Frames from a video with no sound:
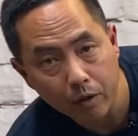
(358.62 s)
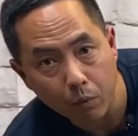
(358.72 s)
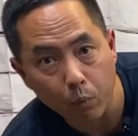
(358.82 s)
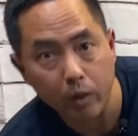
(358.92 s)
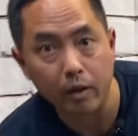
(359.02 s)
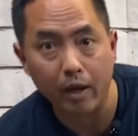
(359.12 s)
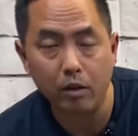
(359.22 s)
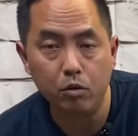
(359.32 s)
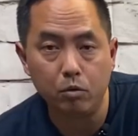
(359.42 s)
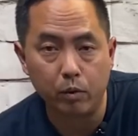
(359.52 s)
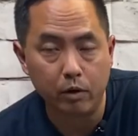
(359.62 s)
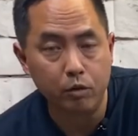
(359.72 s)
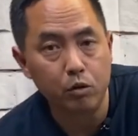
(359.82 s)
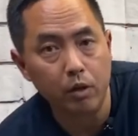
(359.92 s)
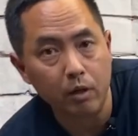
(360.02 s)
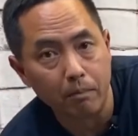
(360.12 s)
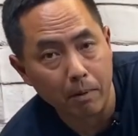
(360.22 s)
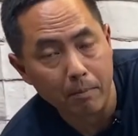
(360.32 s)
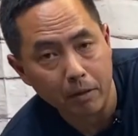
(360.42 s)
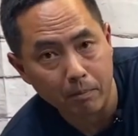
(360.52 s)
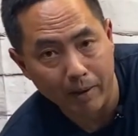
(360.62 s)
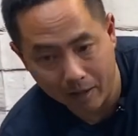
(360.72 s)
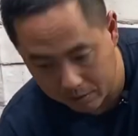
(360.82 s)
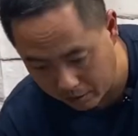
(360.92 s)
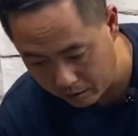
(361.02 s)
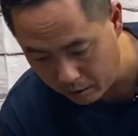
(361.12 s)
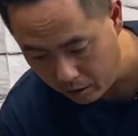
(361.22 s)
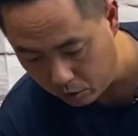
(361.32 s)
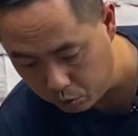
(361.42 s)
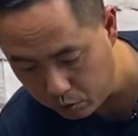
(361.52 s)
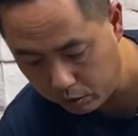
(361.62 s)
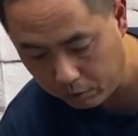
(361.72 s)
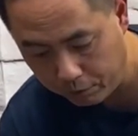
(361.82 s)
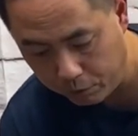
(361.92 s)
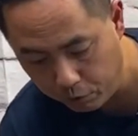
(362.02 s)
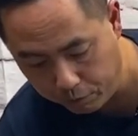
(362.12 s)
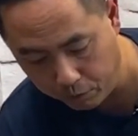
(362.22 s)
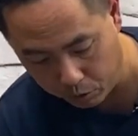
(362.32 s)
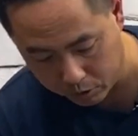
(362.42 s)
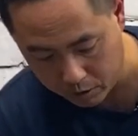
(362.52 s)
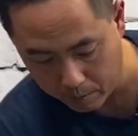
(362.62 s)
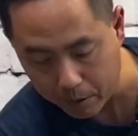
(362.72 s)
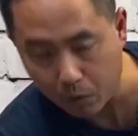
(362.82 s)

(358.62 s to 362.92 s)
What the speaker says: whenever you hit a bump on the backside, you get the full force coming